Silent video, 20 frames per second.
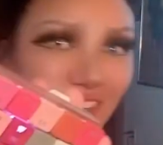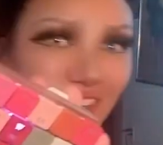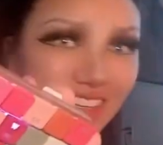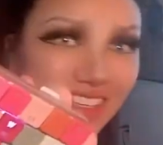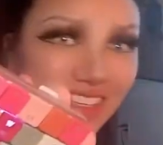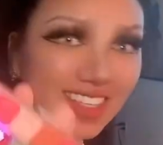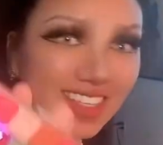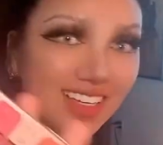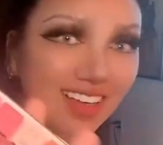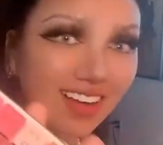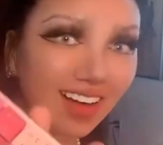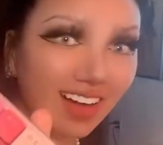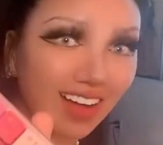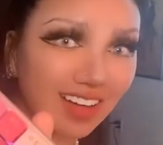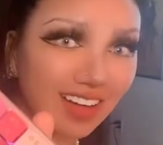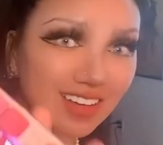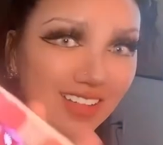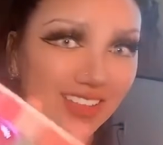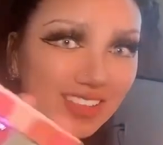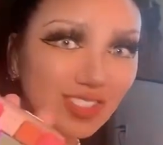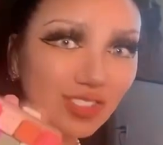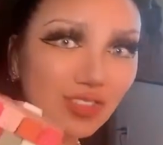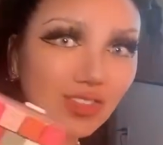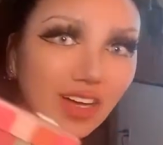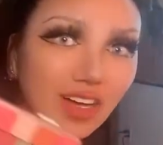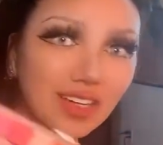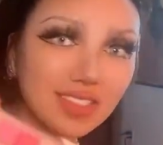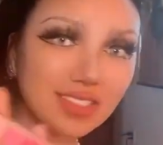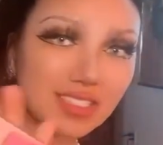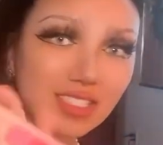And look at the colors,
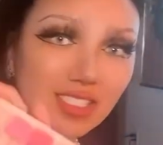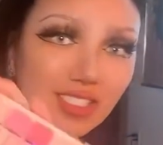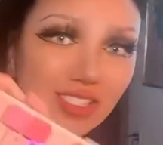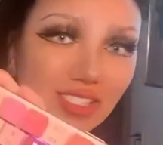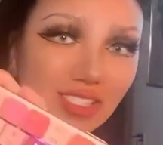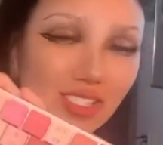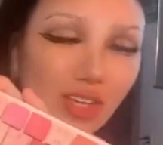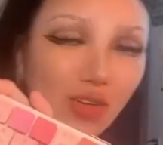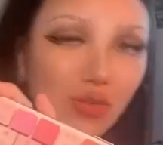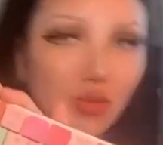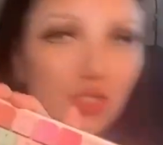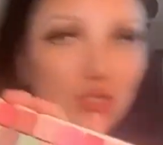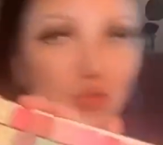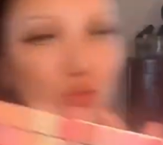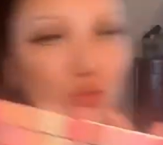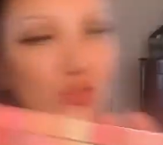you guys. It's so